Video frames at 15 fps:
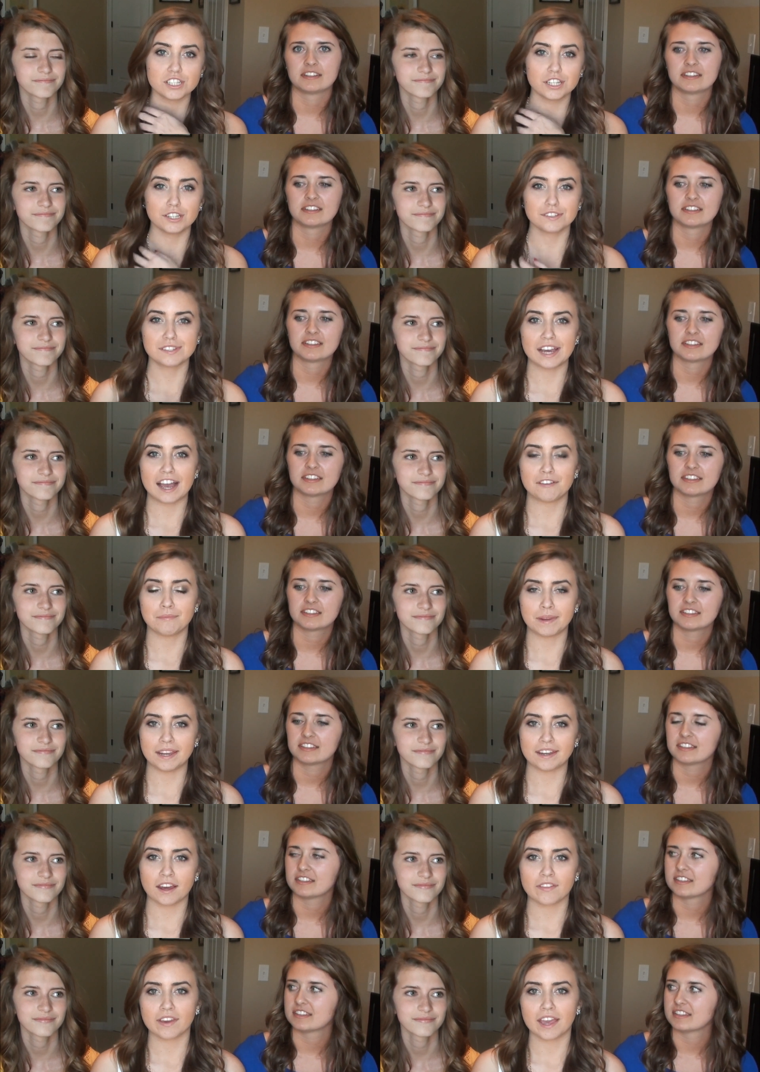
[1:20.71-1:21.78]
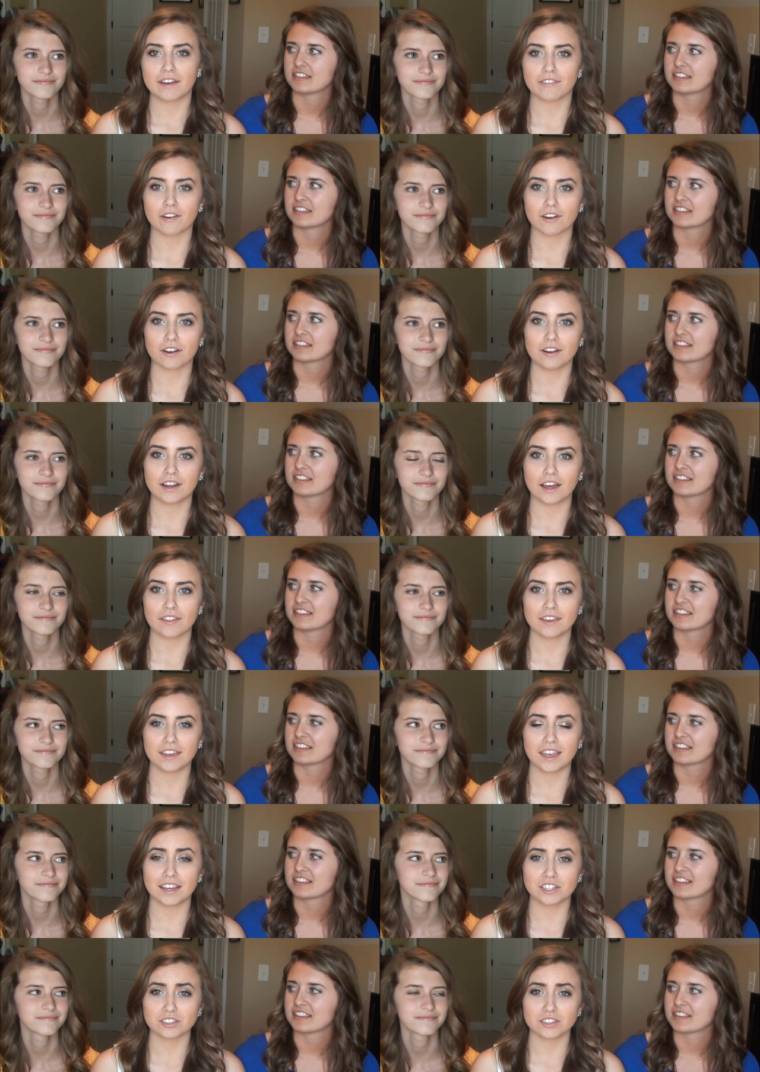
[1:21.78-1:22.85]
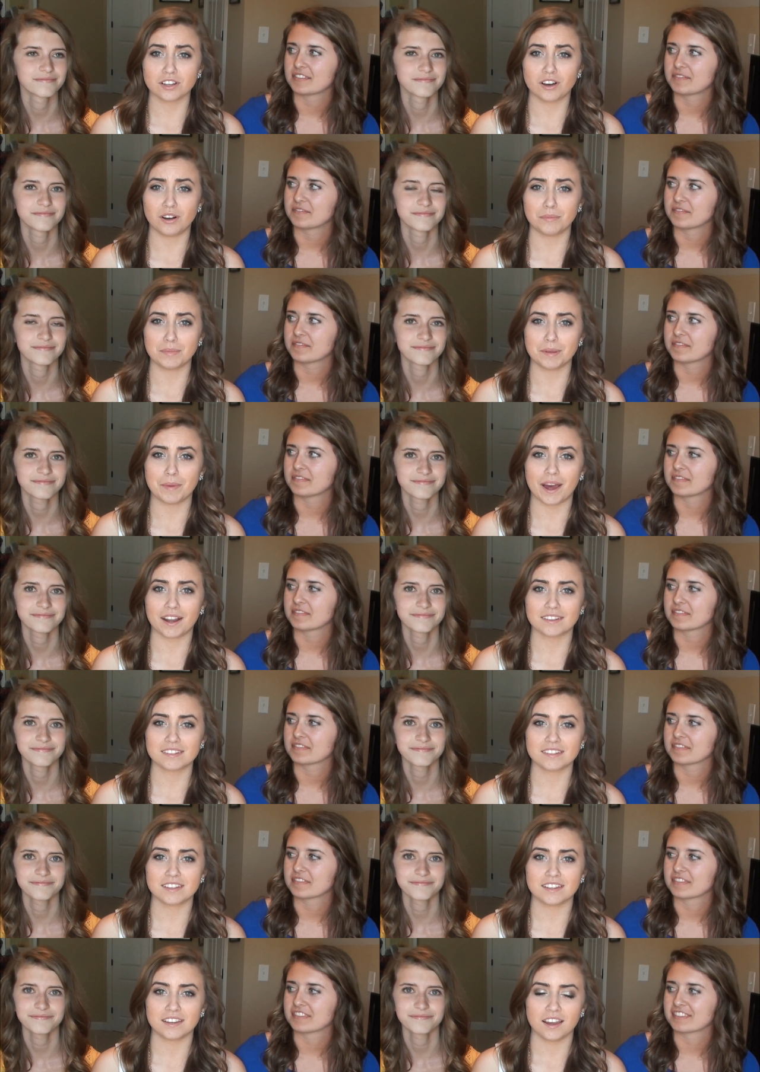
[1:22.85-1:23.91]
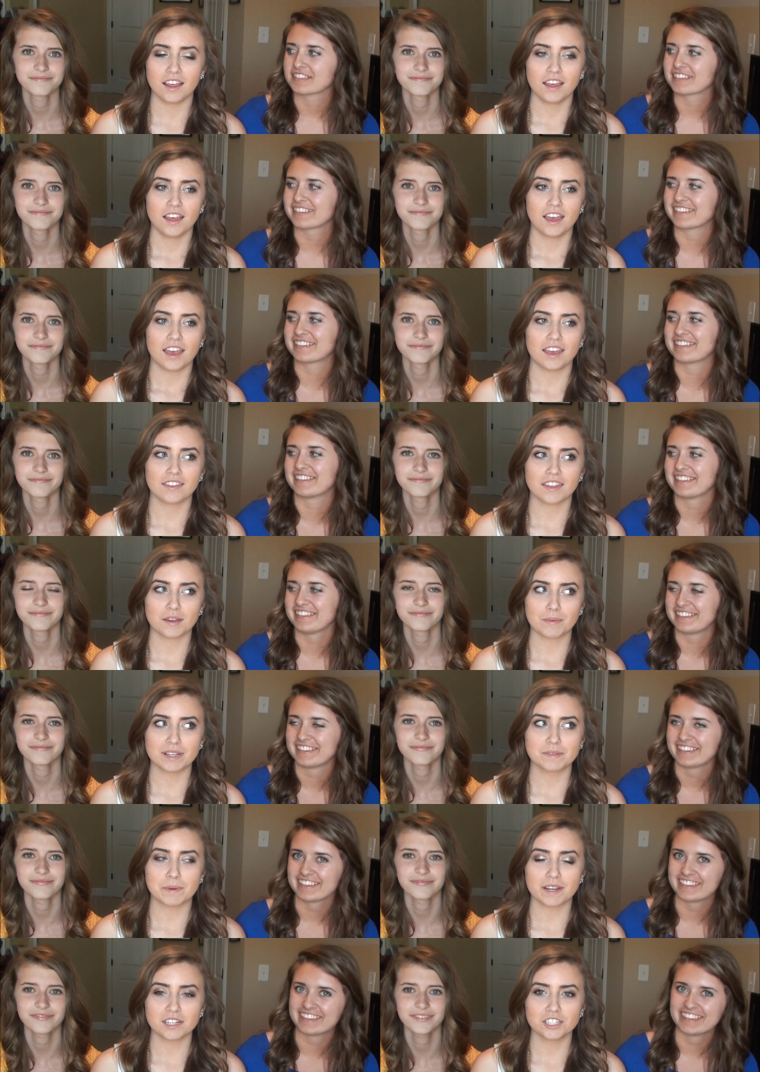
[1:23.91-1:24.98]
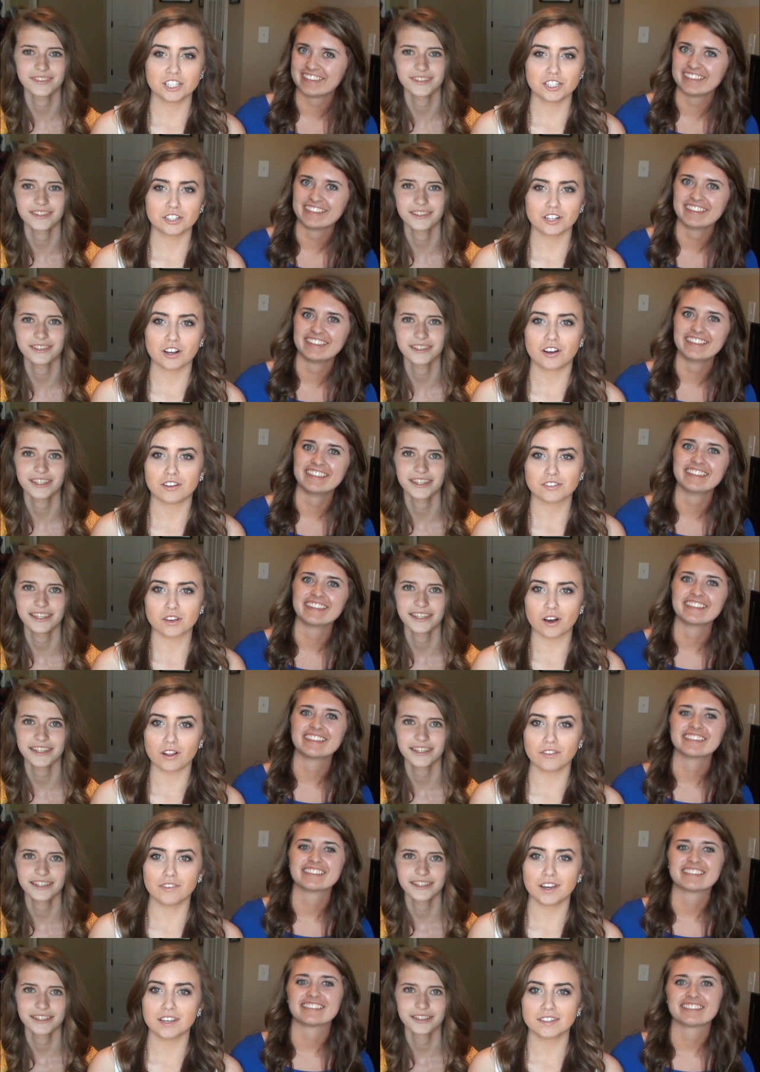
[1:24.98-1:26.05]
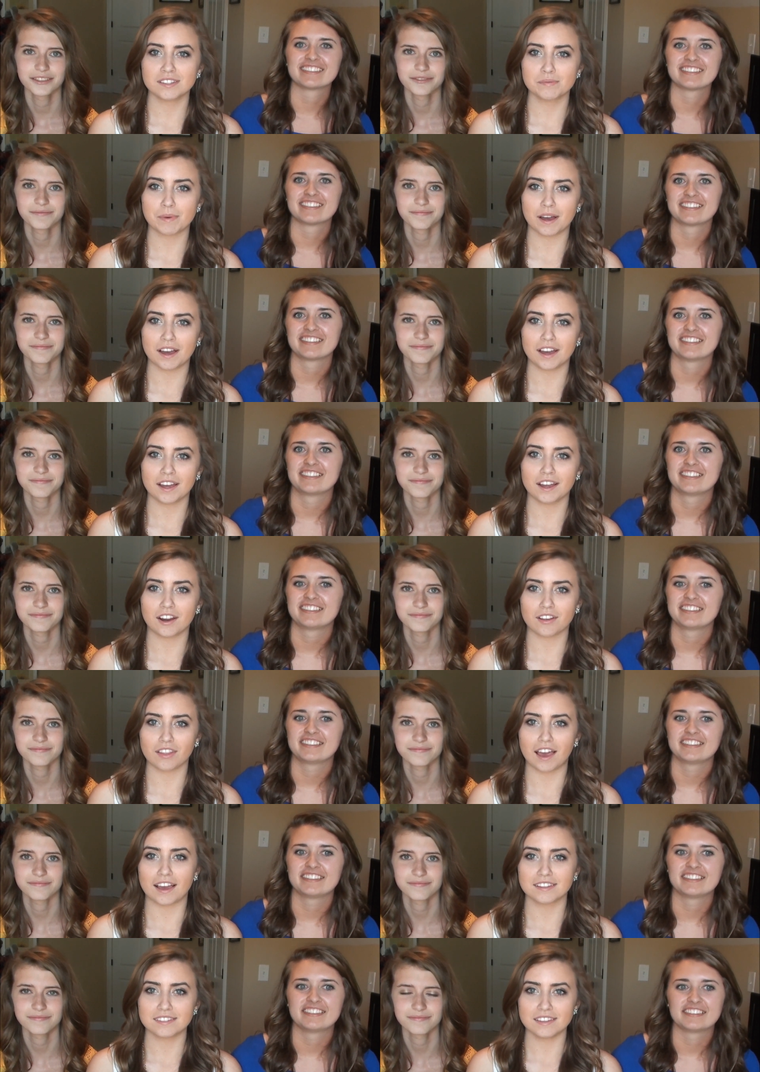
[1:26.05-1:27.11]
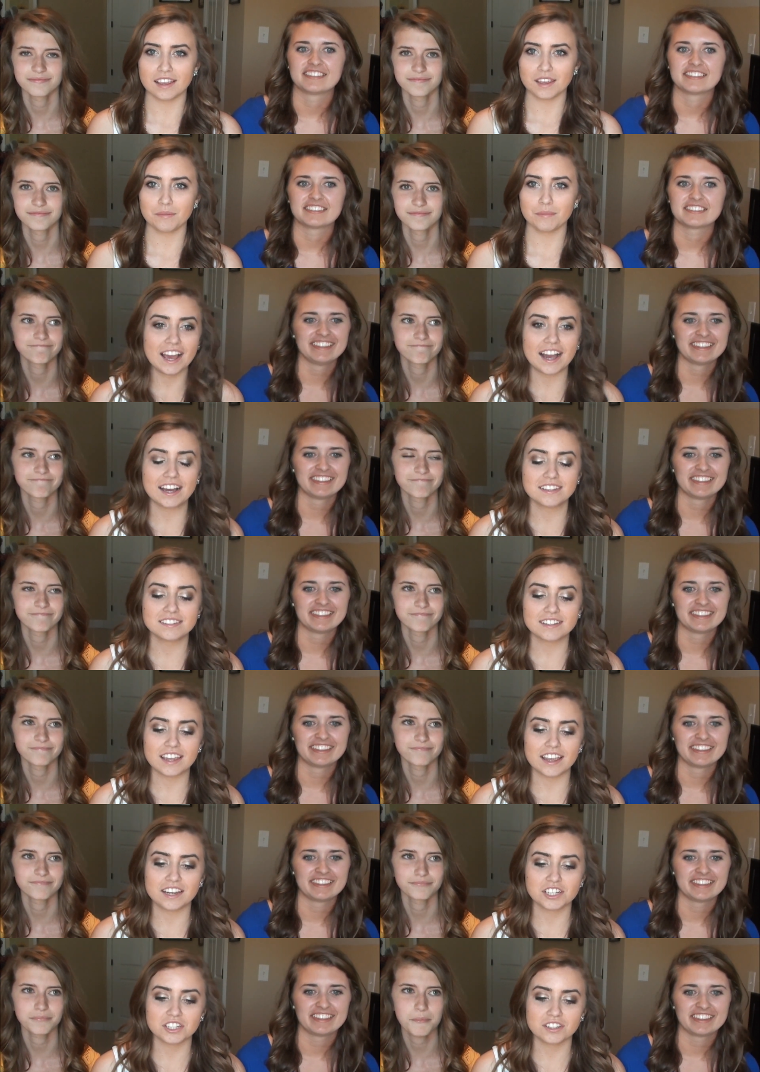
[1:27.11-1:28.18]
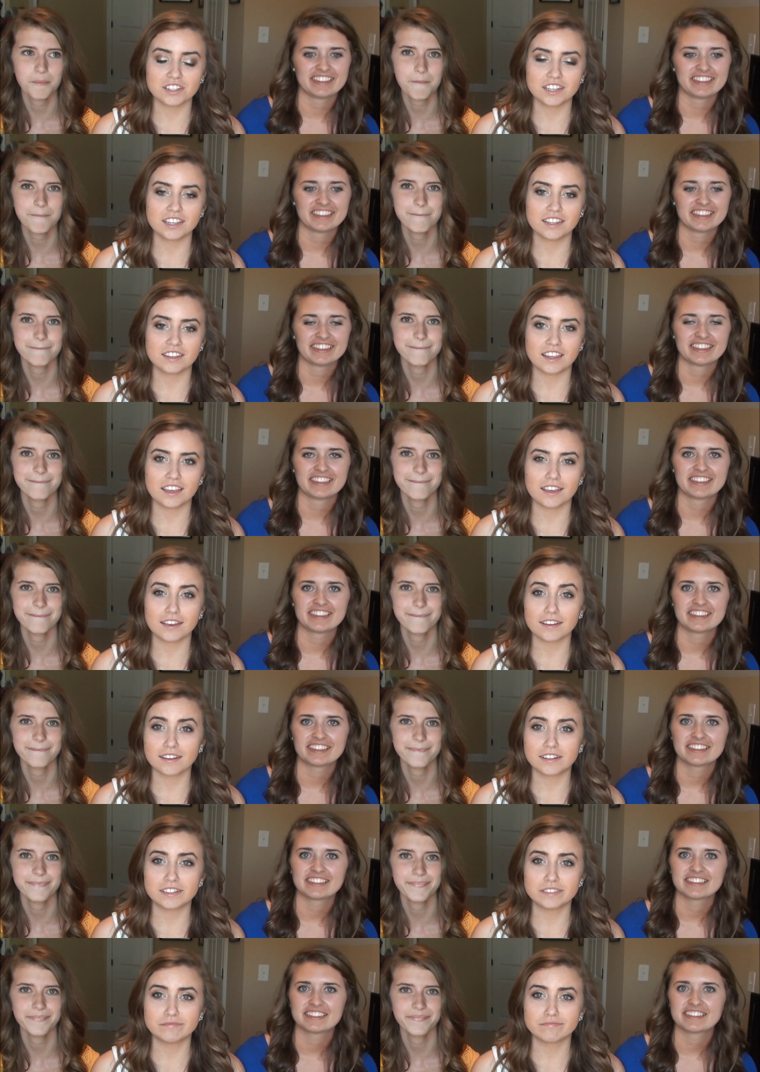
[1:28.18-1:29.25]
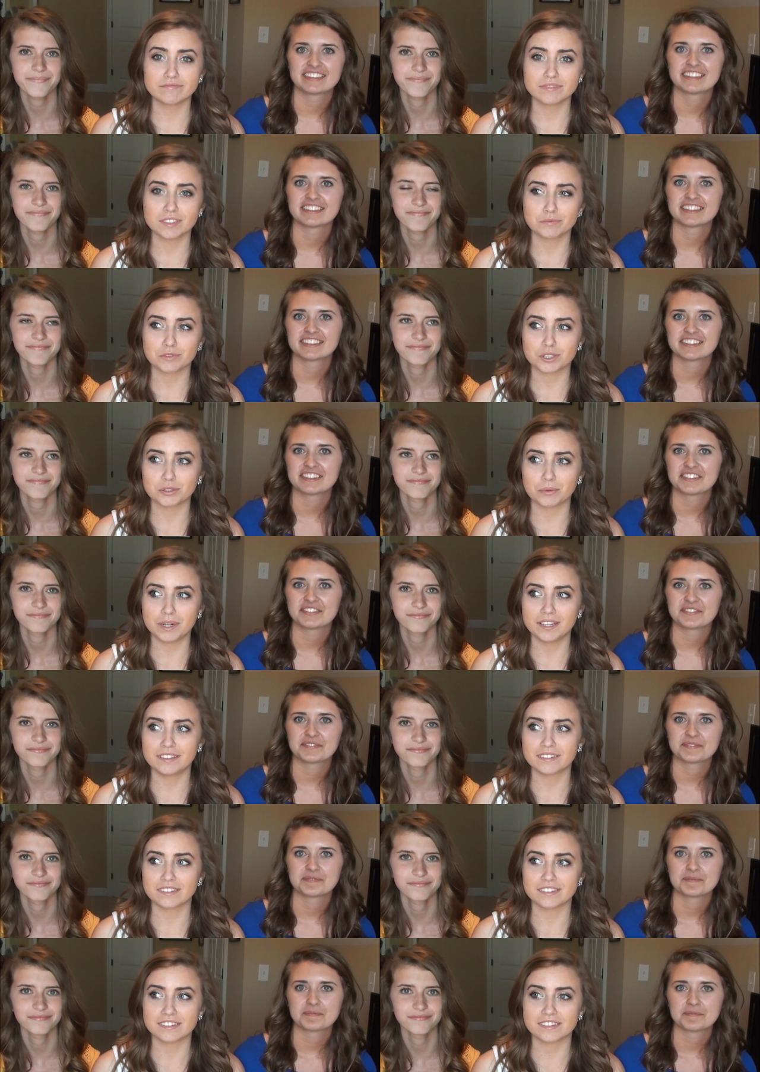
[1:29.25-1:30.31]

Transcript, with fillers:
Speaker 1: that used to have me, now they have her. Now they occasionally call me Madison. And, like, my Spanish teacher calls all of us by our last name. Asked occasionally, like, if we're twins and